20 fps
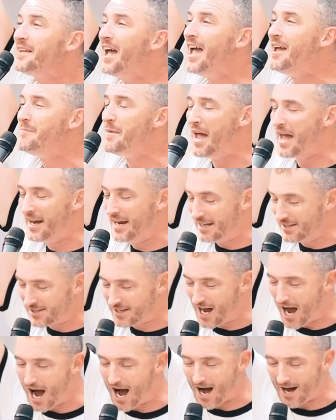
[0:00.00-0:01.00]
Amen. He's
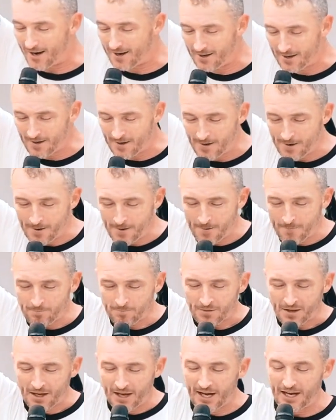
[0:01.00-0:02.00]
God.
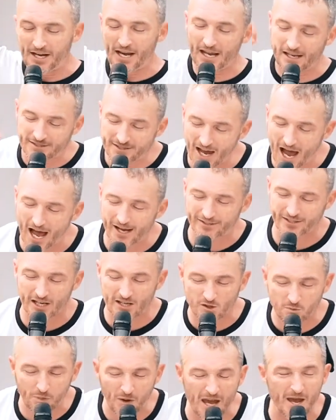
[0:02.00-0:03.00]
He needs us,
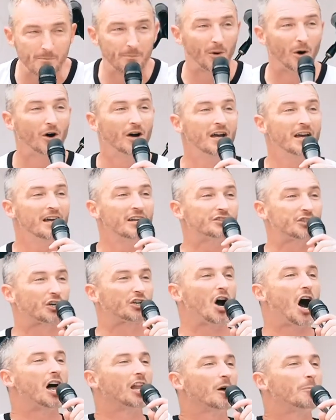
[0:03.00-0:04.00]
His people, to
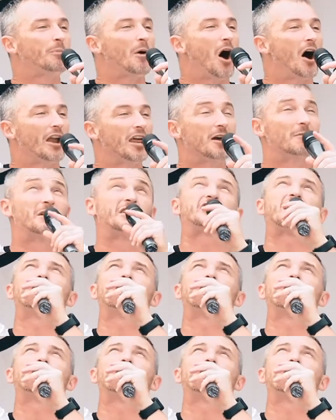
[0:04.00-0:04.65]
call upon Him and